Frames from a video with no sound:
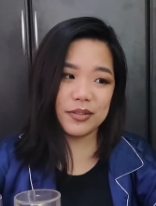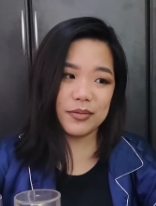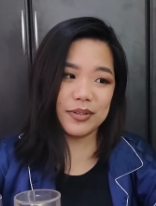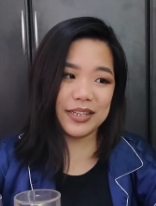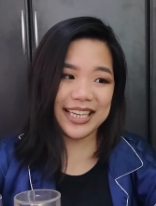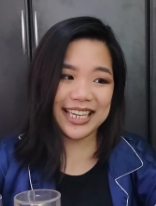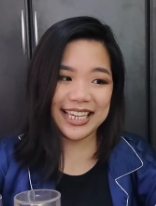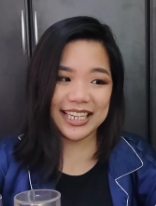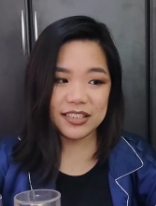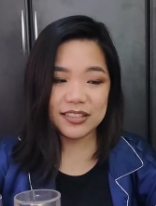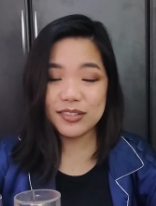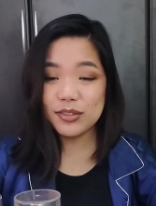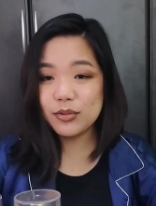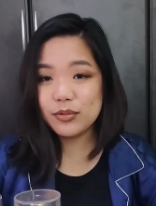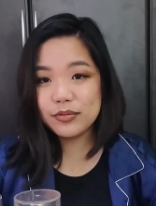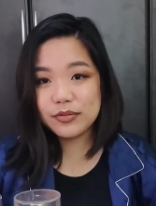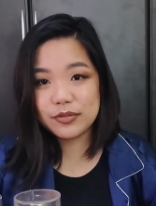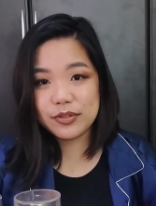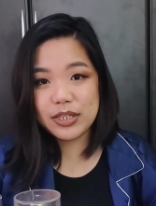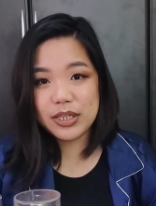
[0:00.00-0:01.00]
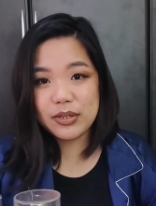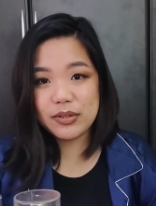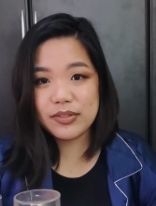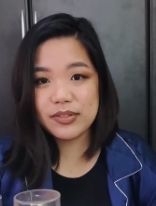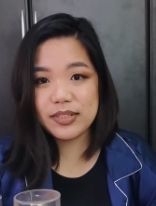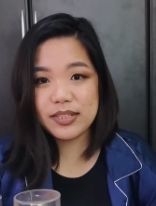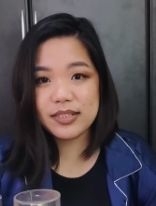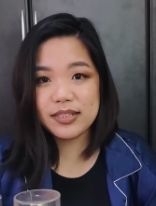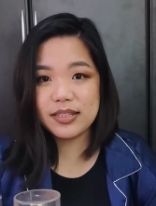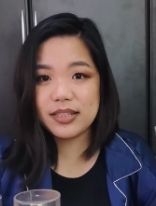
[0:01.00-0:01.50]
Yung 8 new
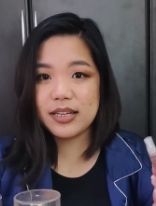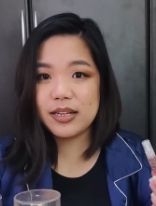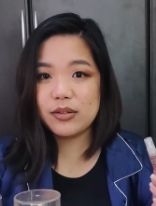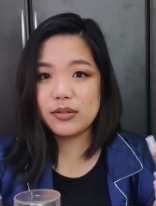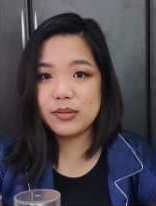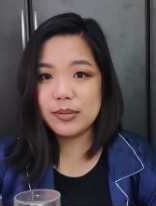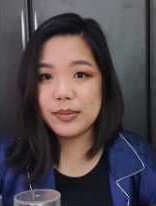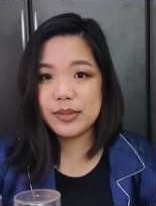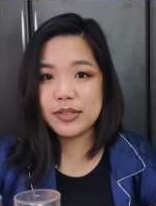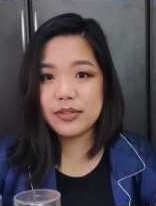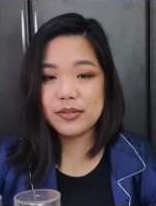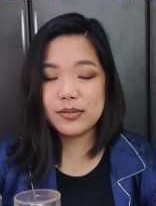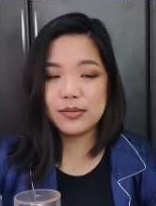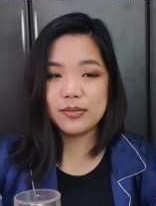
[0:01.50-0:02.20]
fragrances na lumabas